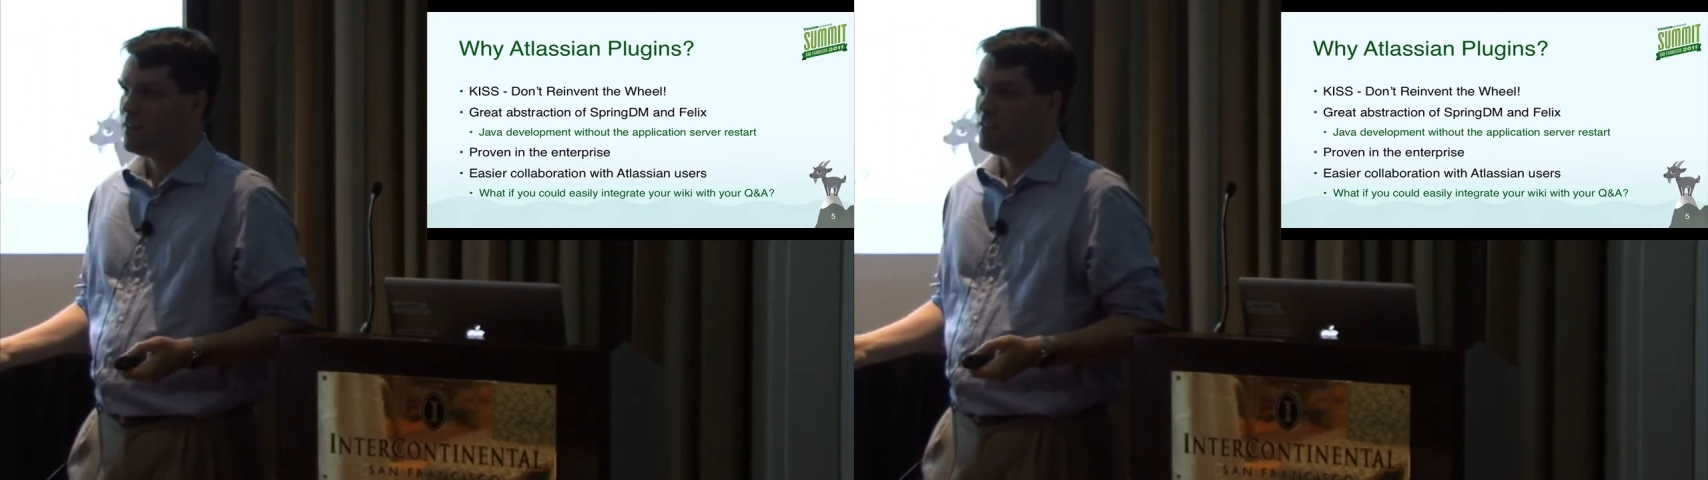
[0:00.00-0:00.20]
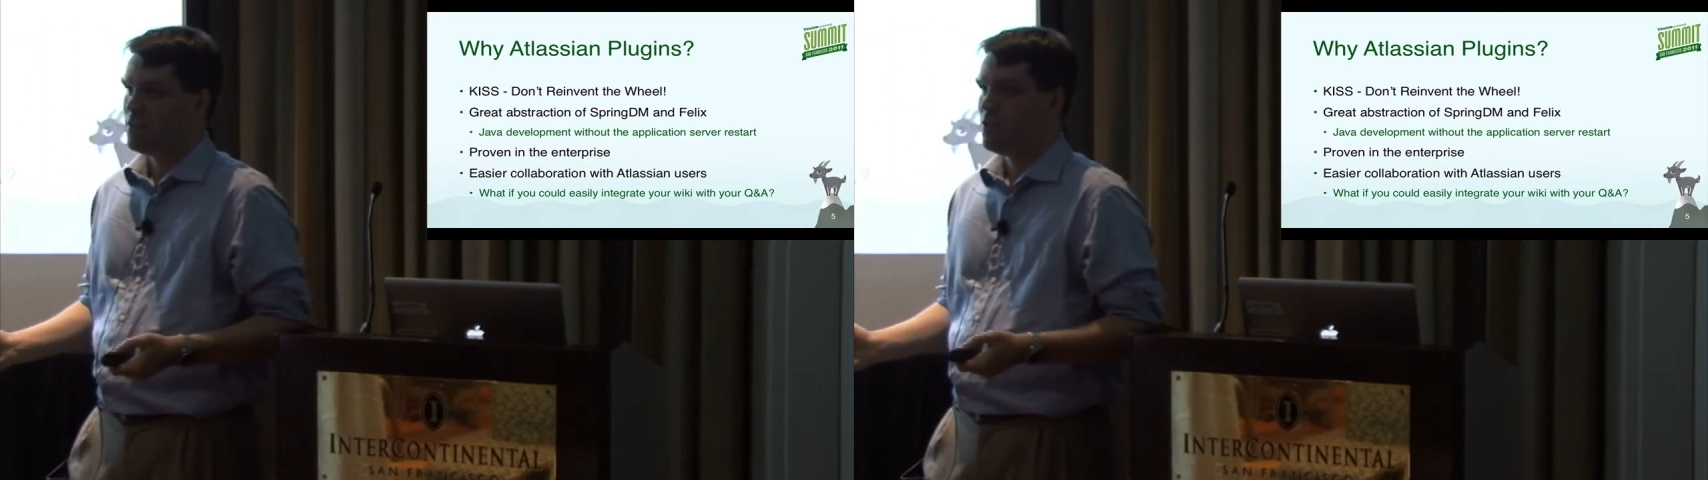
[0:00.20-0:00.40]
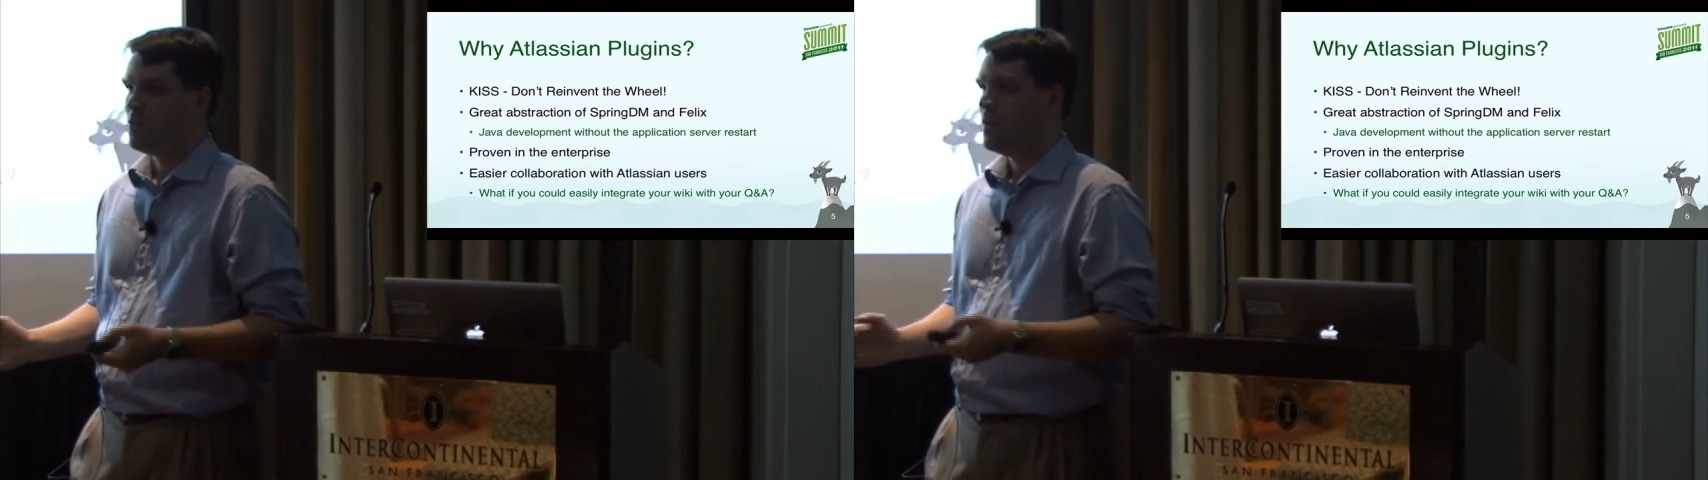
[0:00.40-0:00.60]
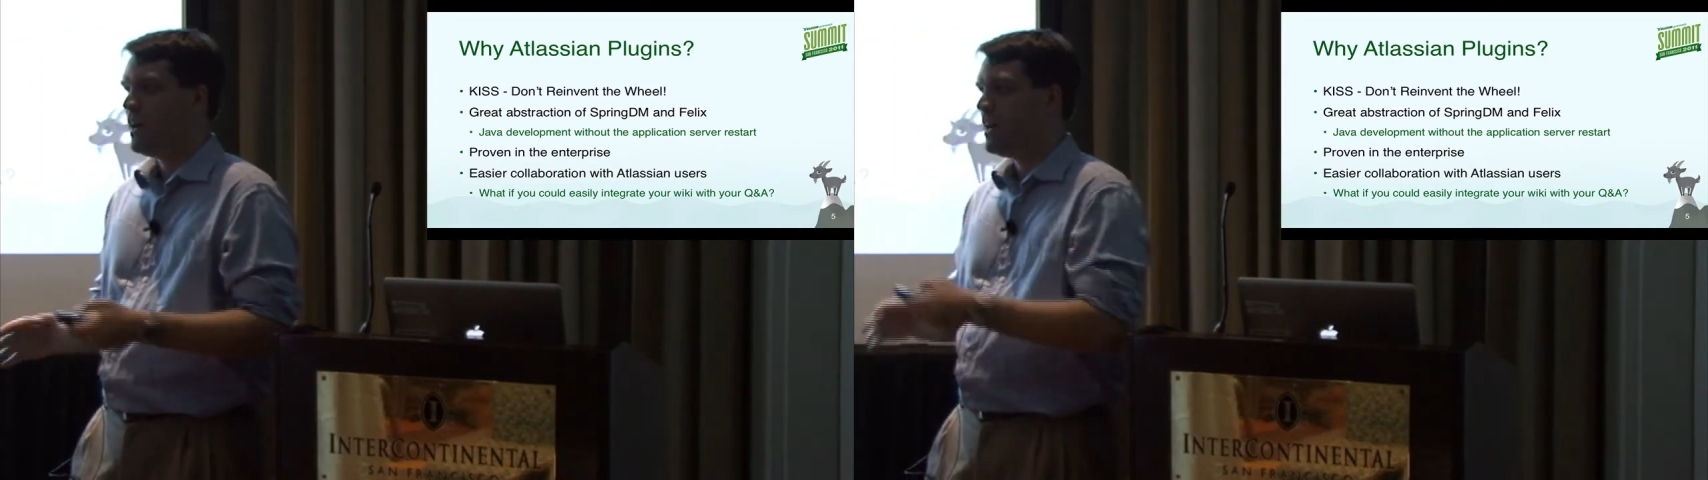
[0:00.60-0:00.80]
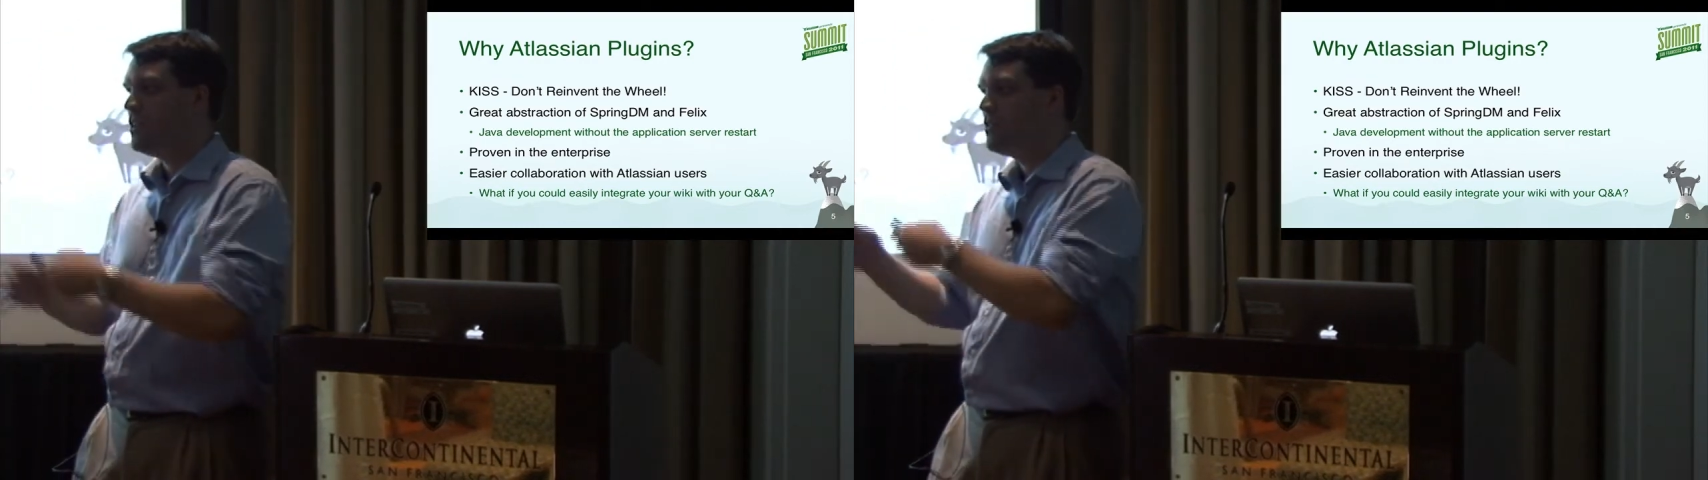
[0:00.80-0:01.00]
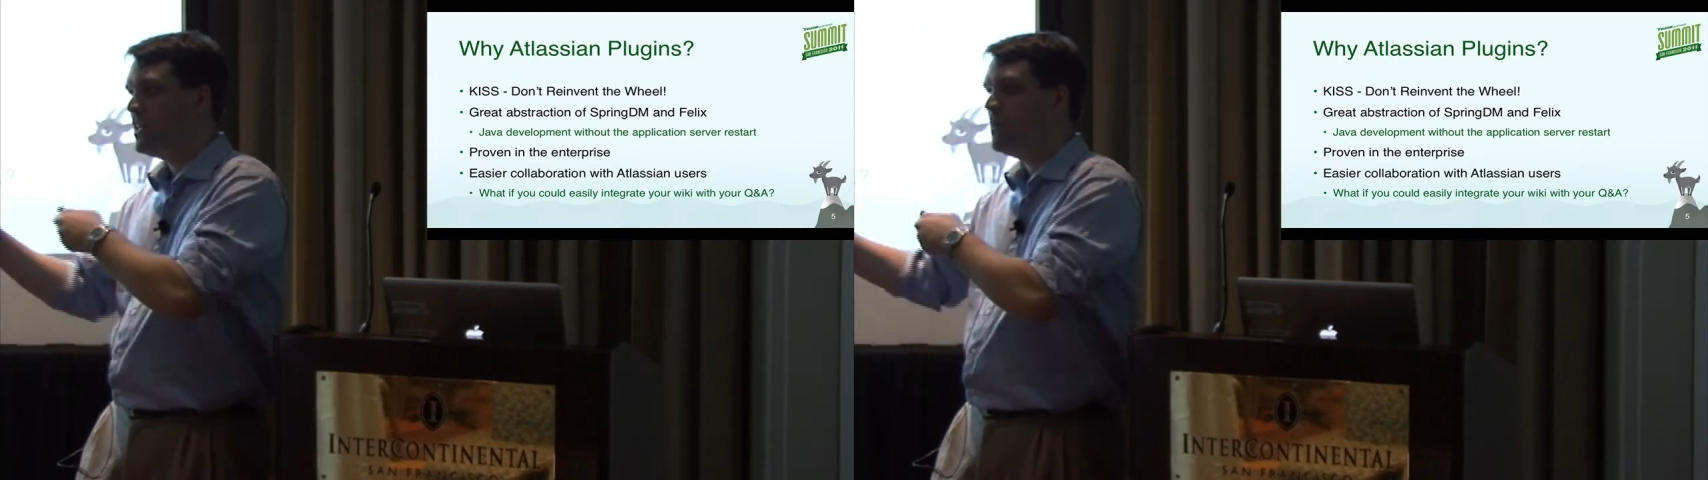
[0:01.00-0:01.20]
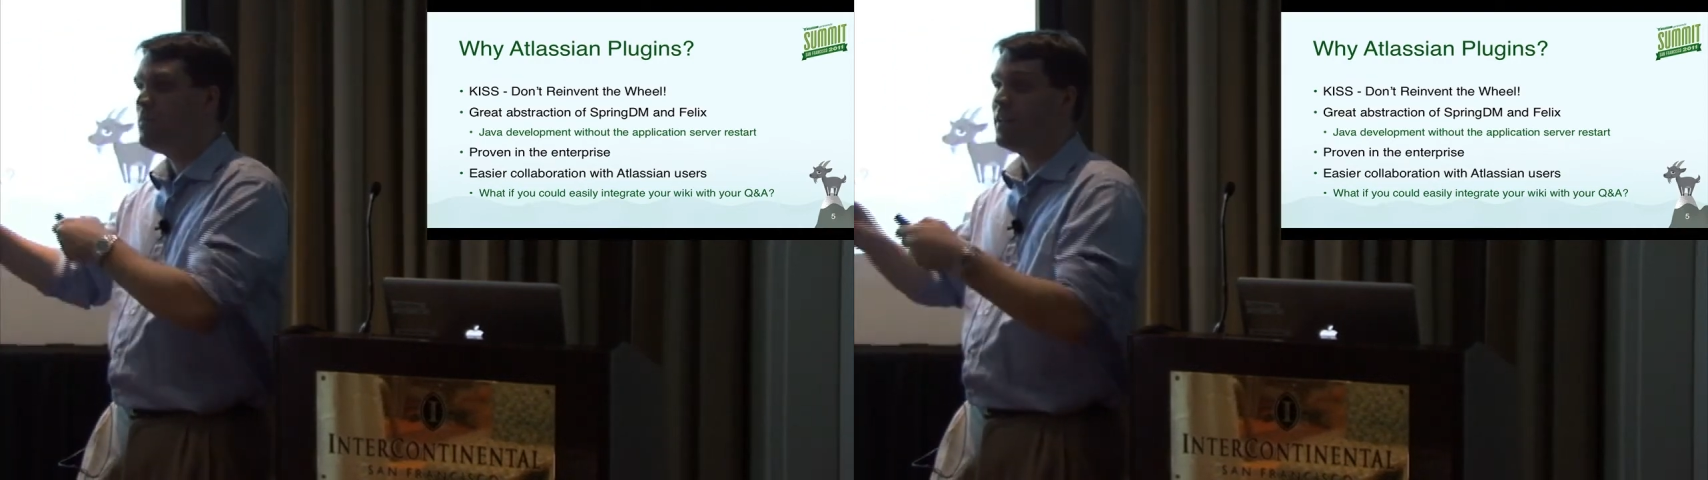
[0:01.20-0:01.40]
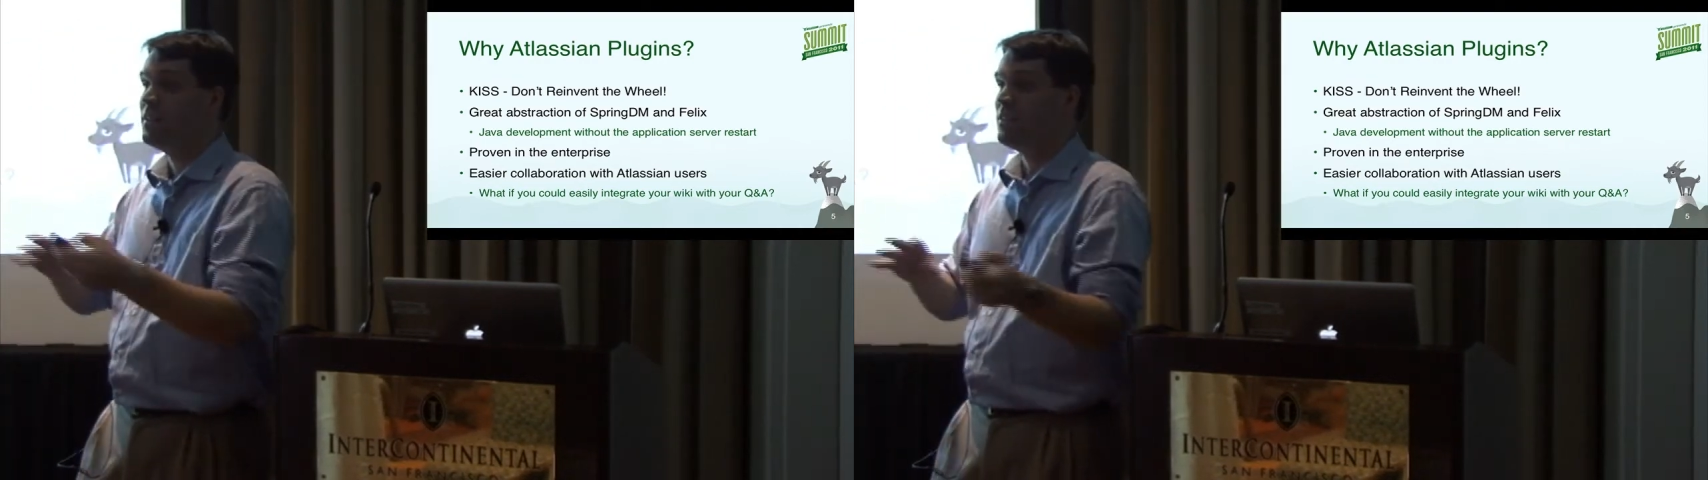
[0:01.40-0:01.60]
So how do you
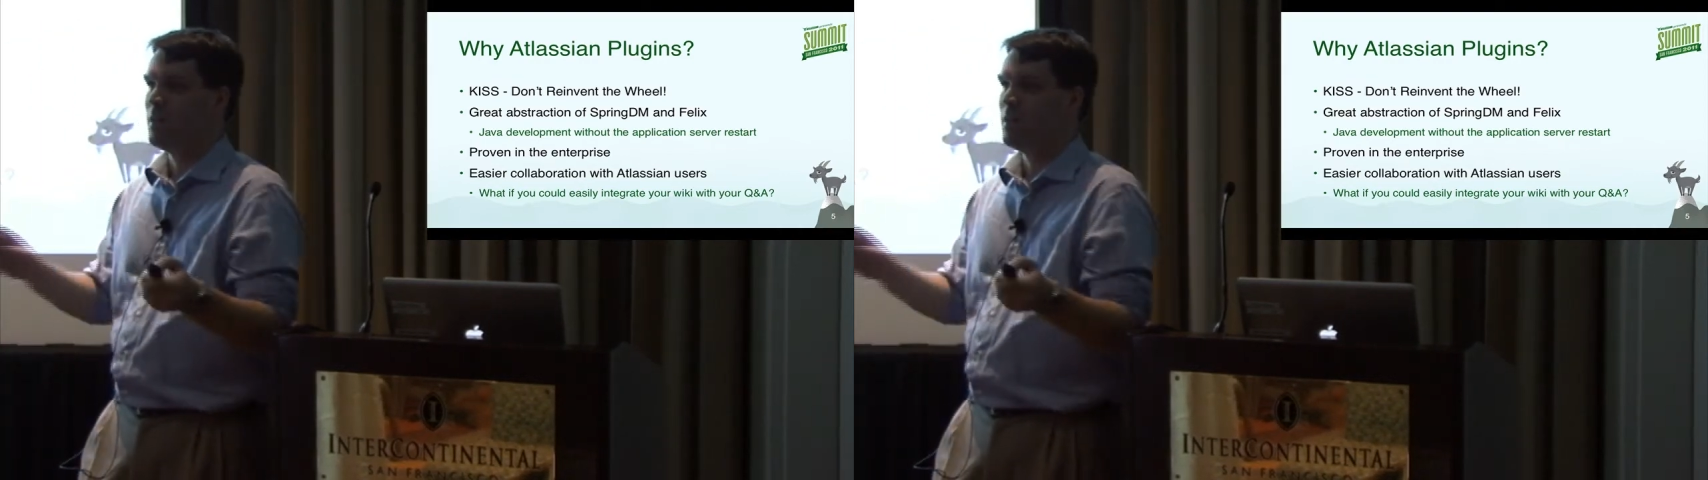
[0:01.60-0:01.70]
keep things